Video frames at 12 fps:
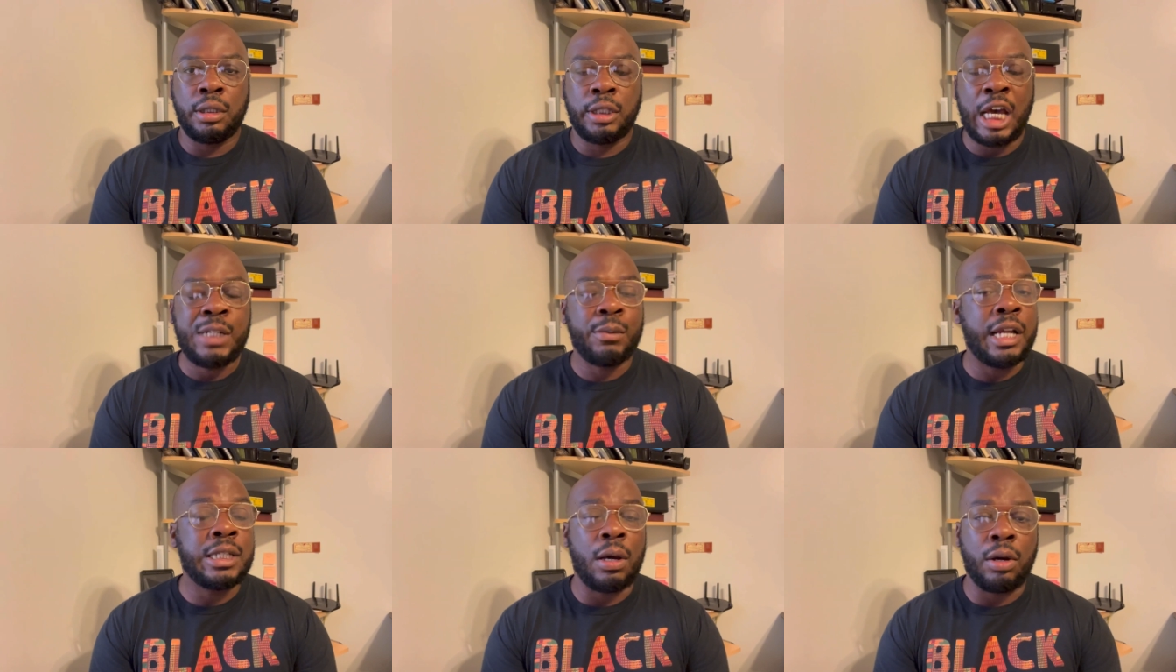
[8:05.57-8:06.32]
That's
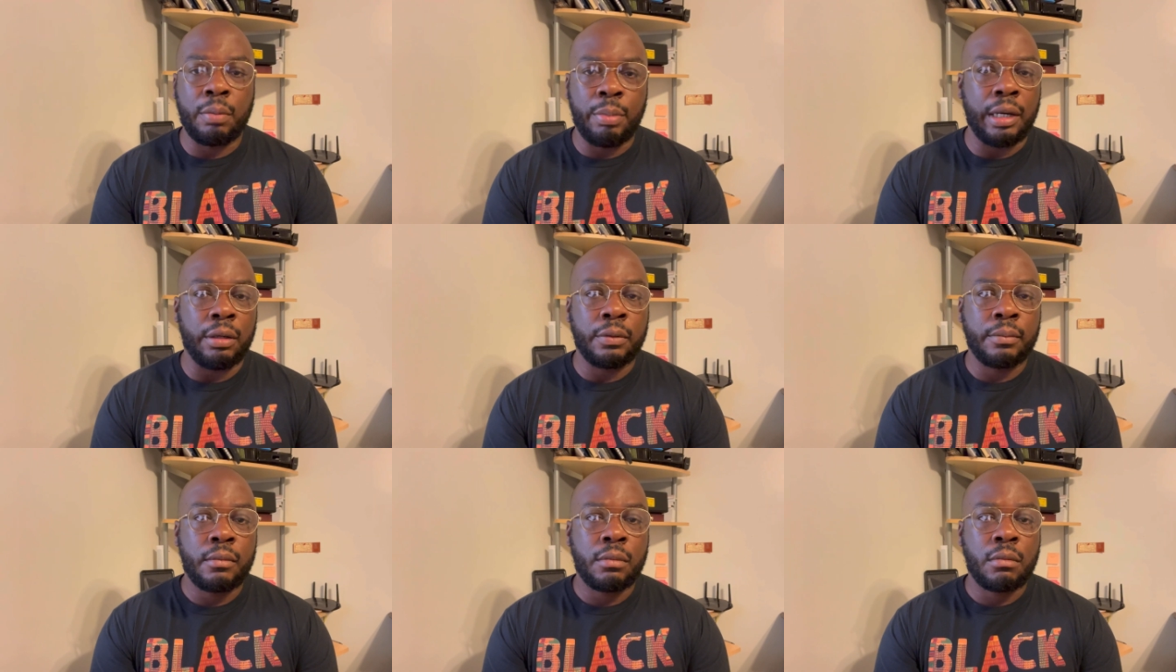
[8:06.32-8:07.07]
what I talk about.
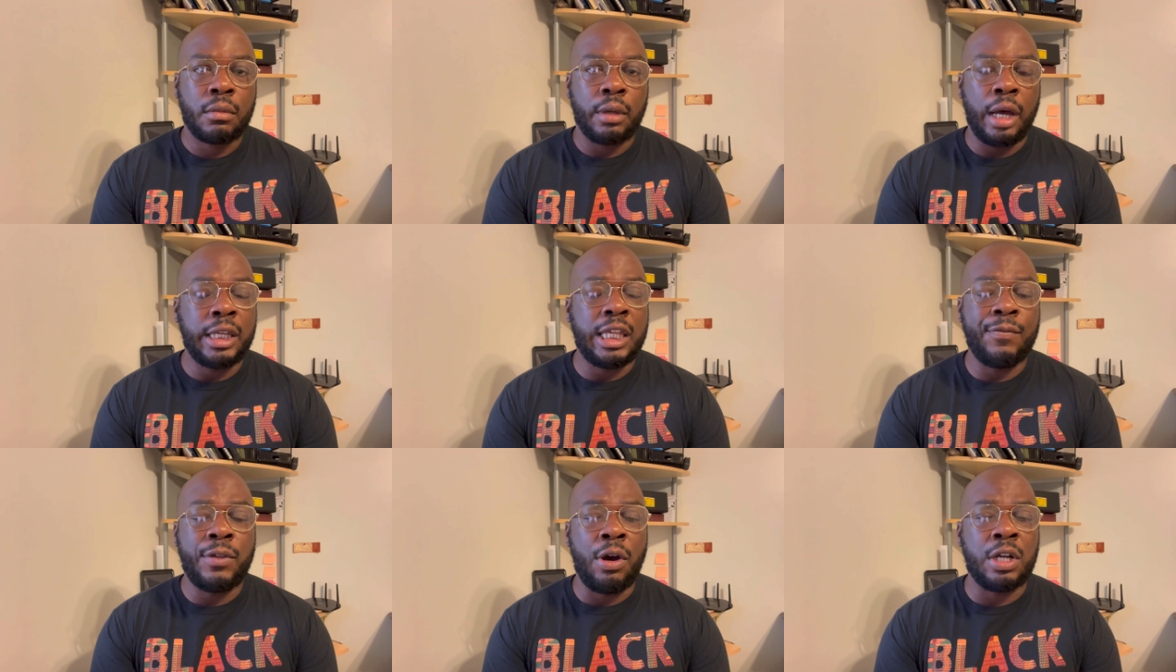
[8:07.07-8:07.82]
I
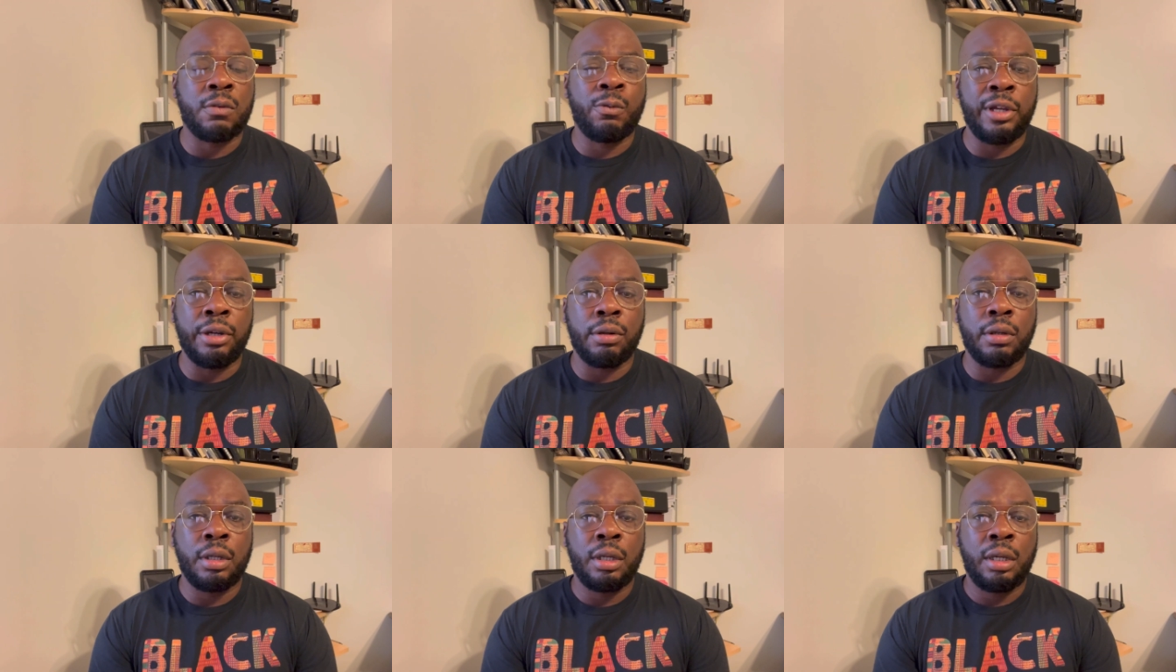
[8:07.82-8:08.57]
give y'all the real.
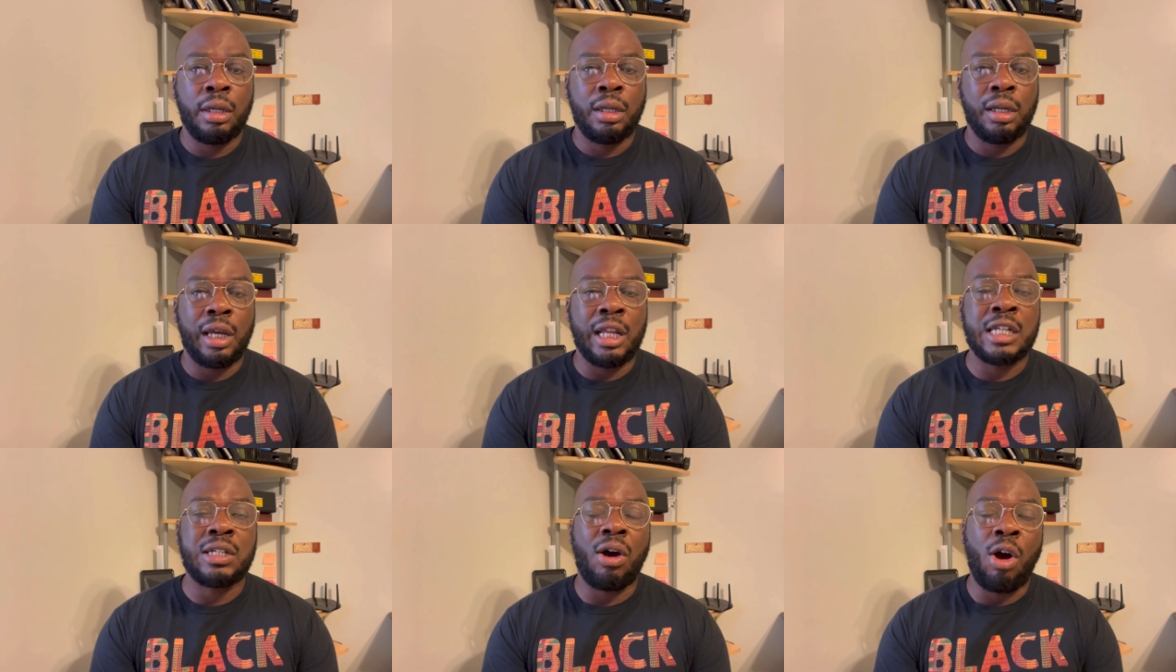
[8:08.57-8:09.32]
And
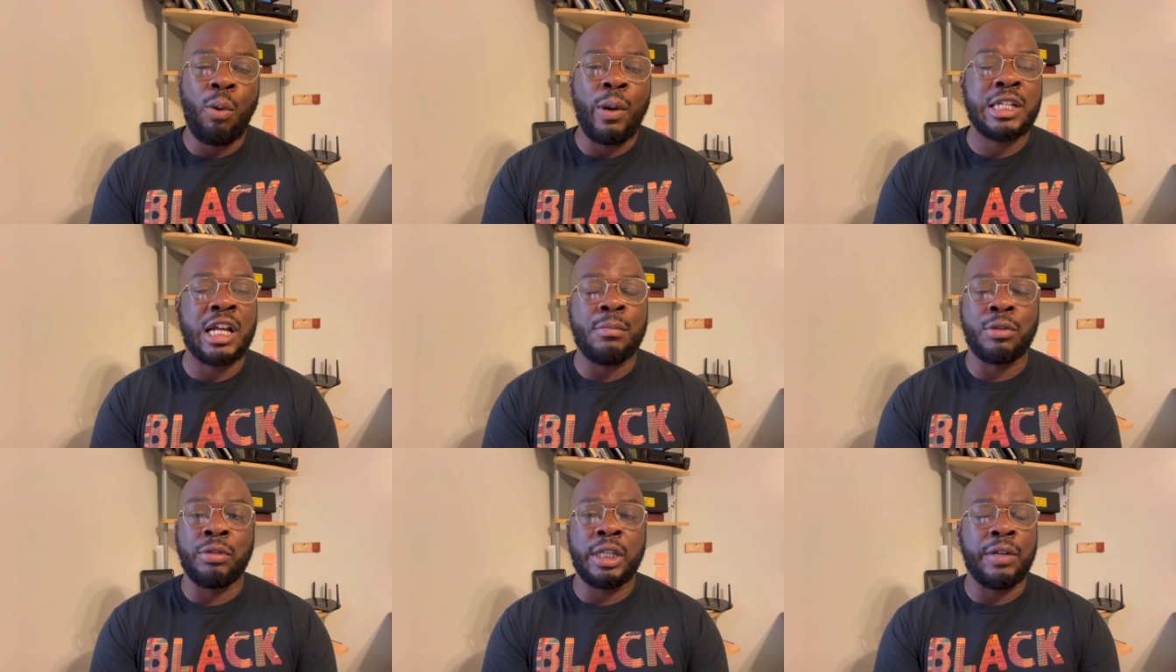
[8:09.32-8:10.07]
that's always how I'm
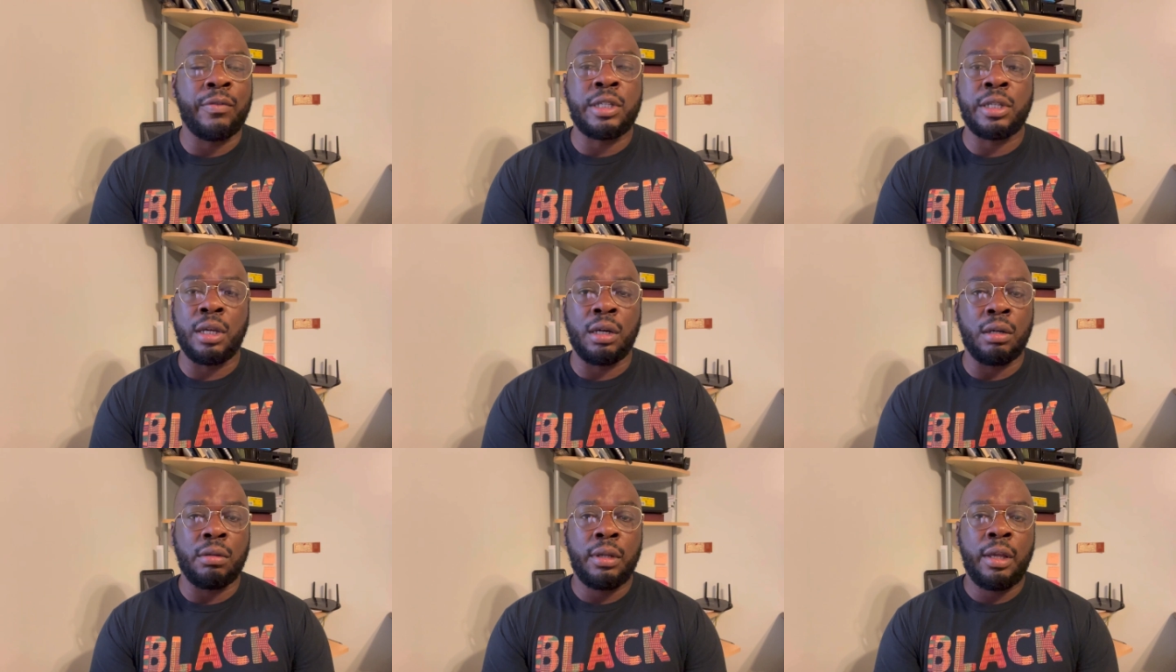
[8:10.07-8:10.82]
going to give it to
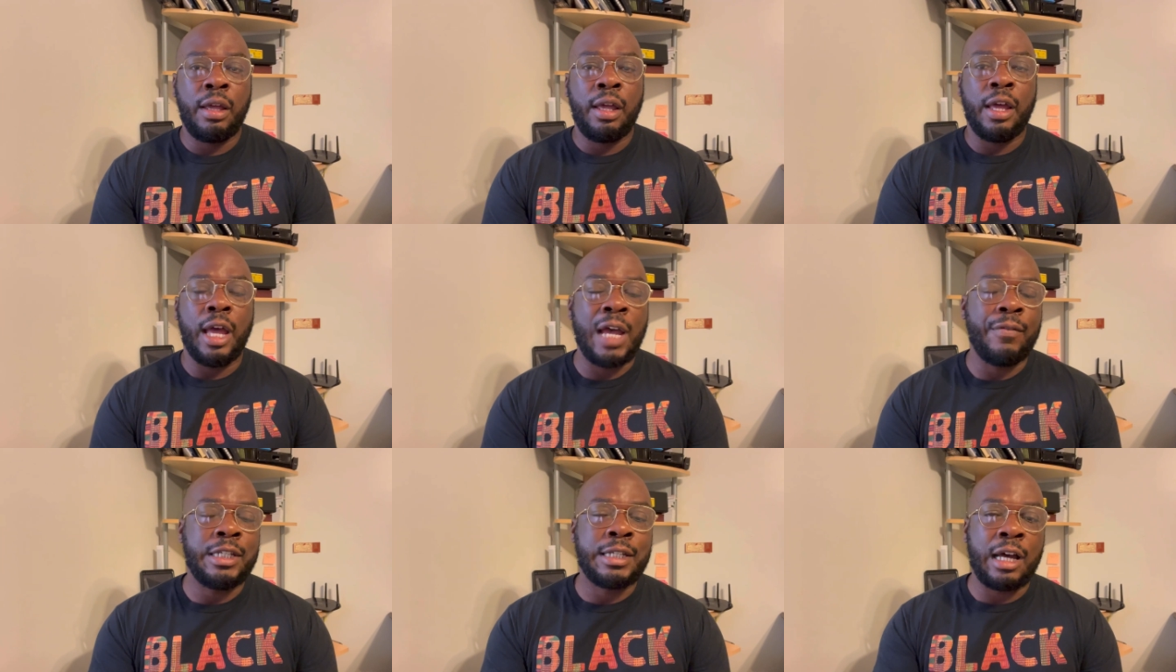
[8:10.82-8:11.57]
y'all.
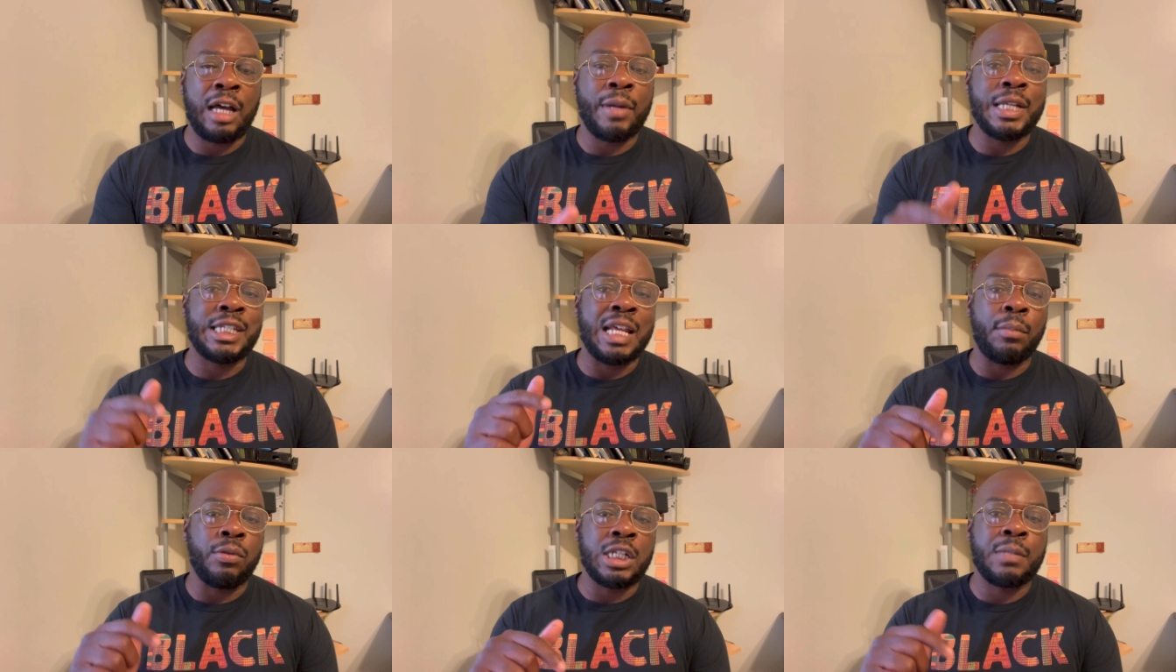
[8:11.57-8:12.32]
Every time I
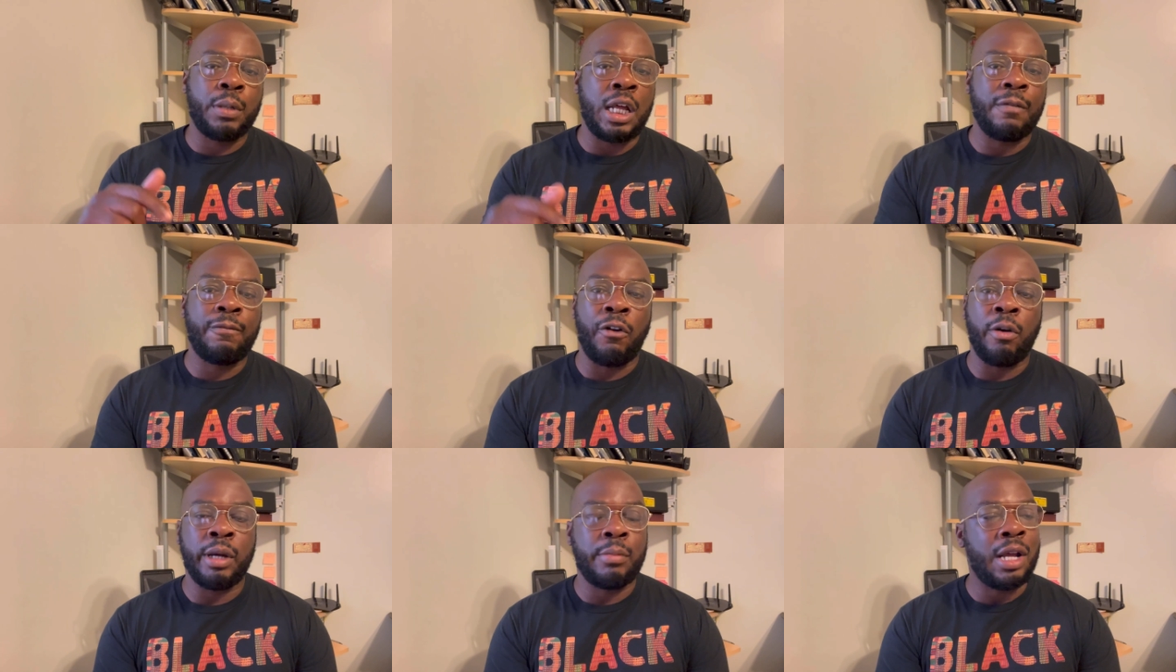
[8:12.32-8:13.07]
step on this
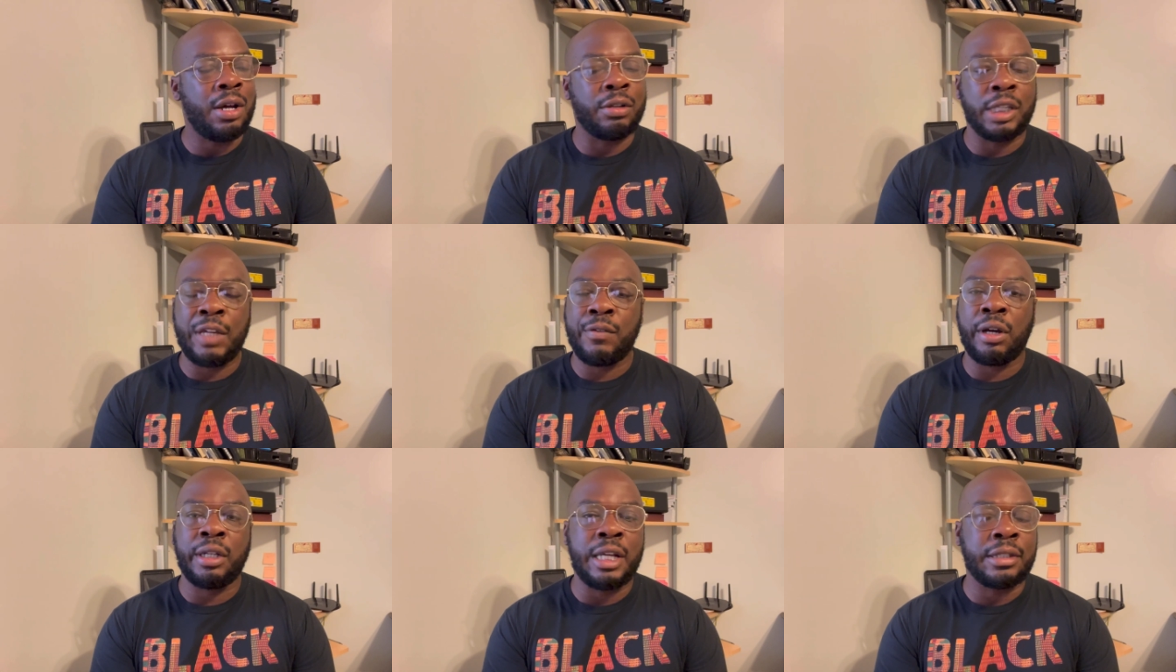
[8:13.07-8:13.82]
platform, I'm not going to give
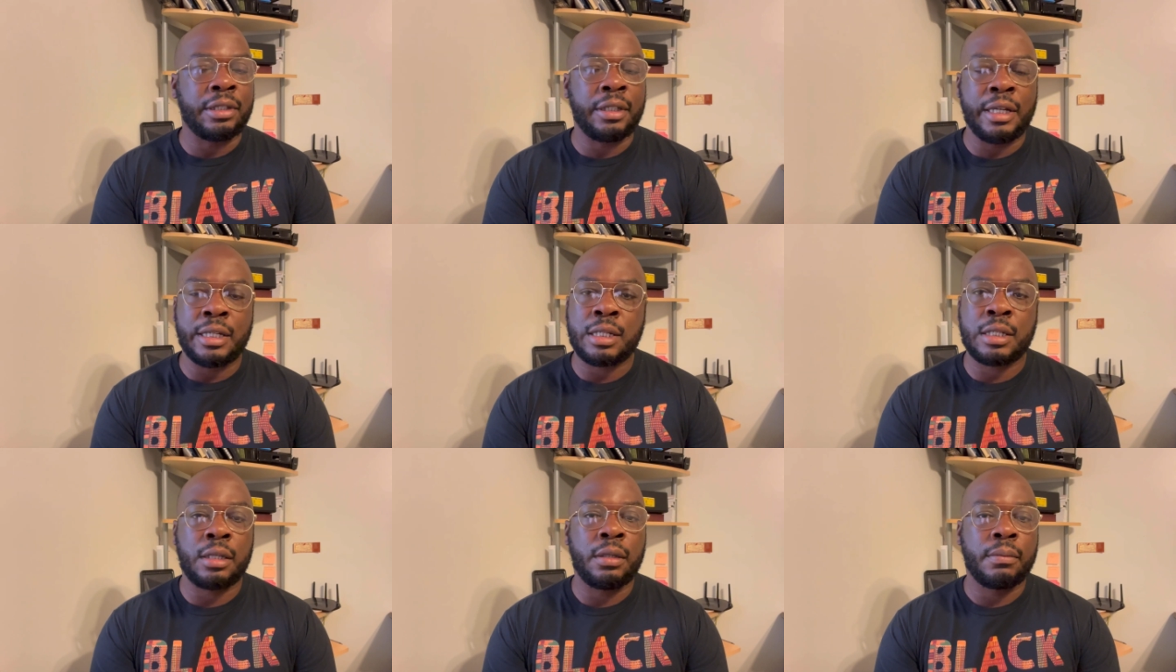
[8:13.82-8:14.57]
y'all nothing
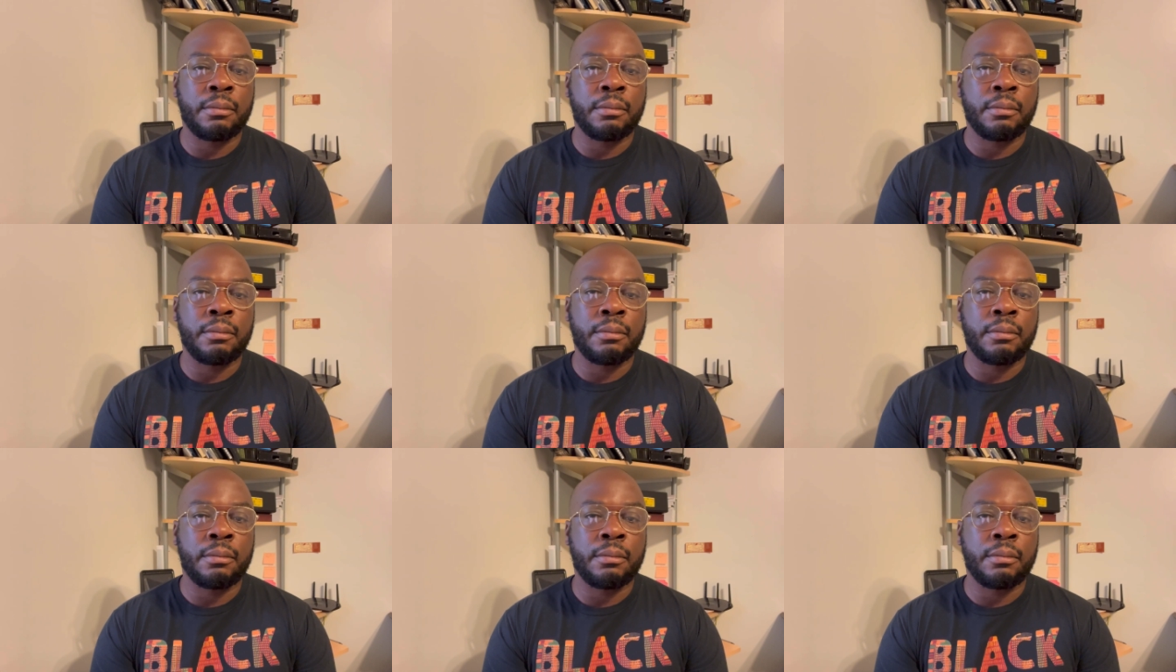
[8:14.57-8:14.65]
less.